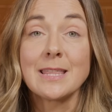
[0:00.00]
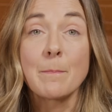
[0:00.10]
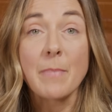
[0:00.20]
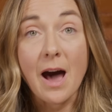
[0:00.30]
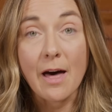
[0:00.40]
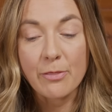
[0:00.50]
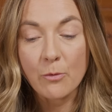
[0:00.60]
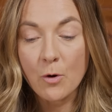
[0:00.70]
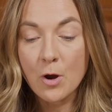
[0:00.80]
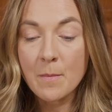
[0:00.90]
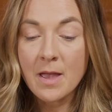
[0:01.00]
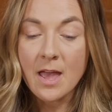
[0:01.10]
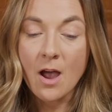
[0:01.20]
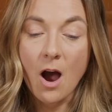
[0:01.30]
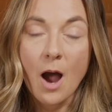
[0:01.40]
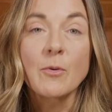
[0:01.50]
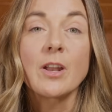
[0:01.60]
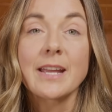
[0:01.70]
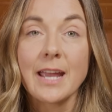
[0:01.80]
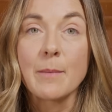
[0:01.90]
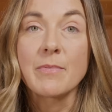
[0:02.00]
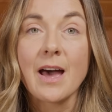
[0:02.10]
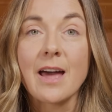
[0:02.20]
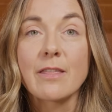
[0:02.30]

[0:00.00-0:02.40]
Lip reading: the bathroom. I'm going to keep that